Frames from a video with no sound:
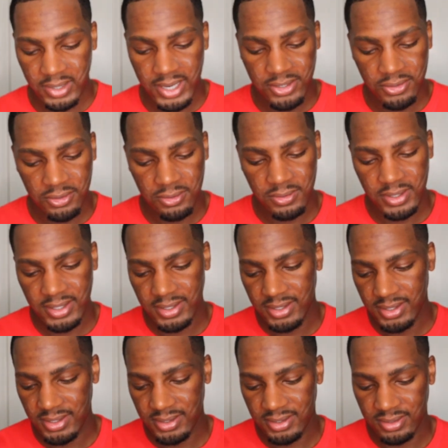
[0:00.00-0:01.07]
I do
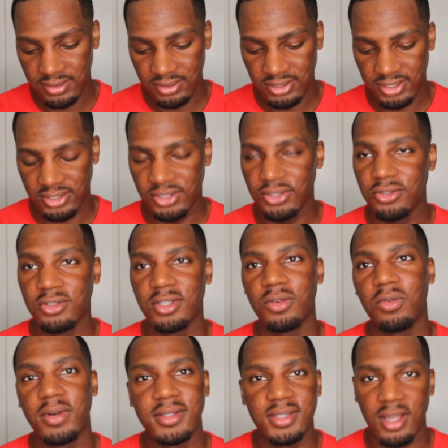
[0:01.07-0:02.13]
is just
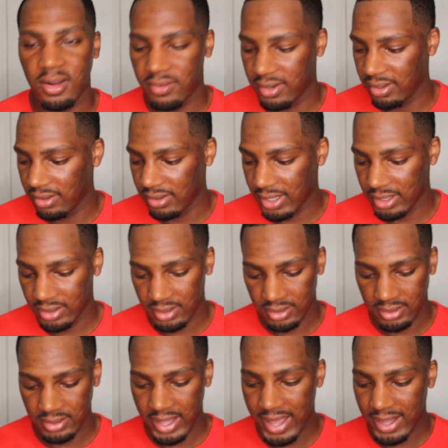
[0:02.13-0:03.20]
using what's already, like,
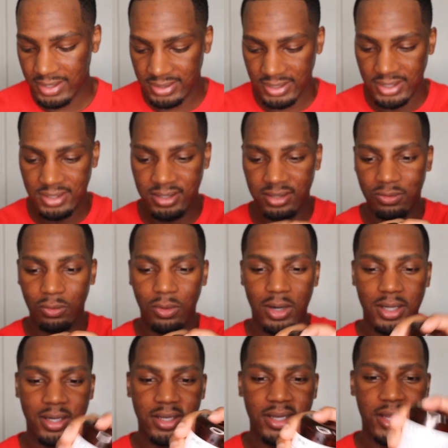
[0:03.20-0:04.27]
the excess
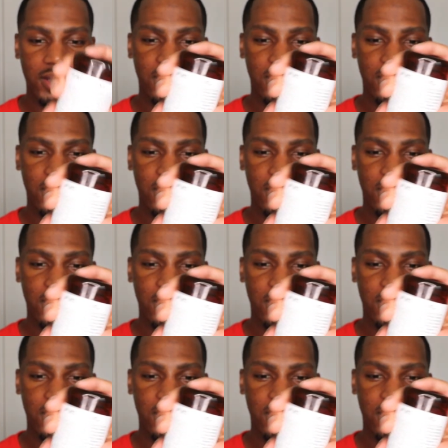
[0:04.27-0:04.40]
water that I